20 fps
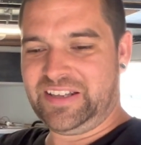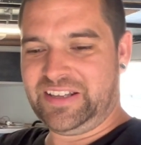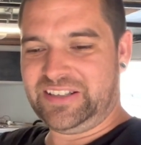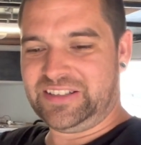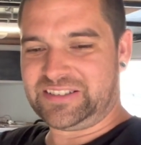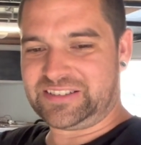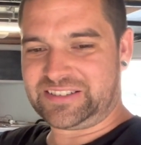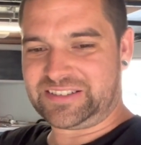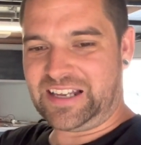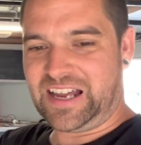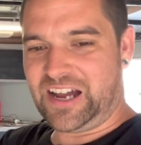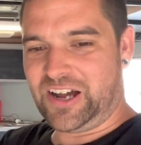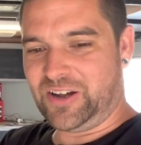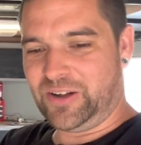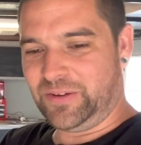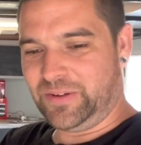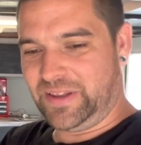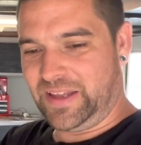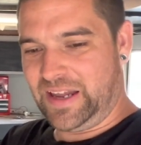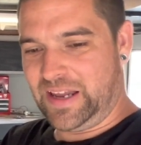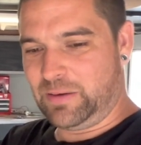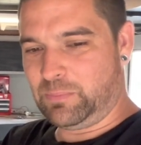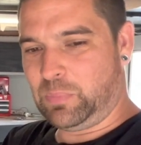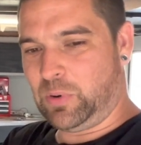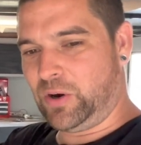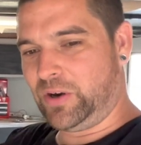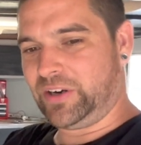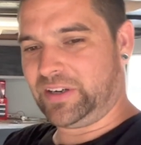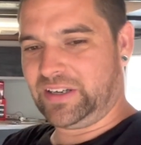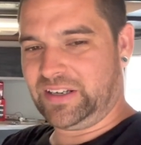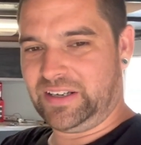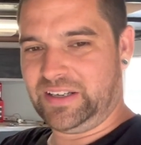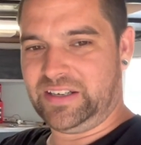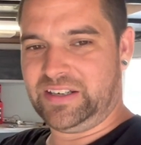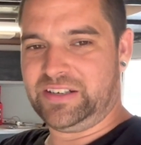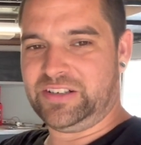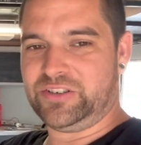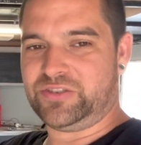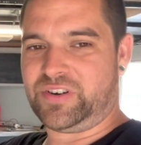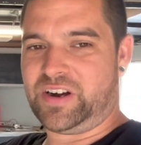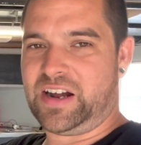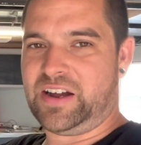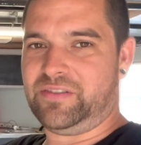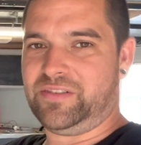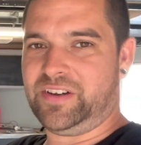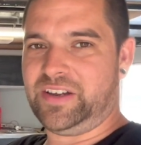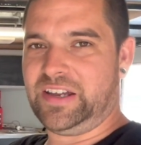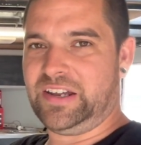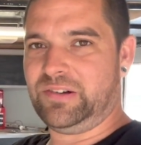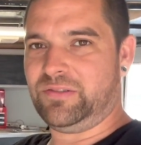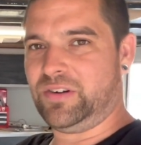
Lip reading: style, like parking it in the driveway,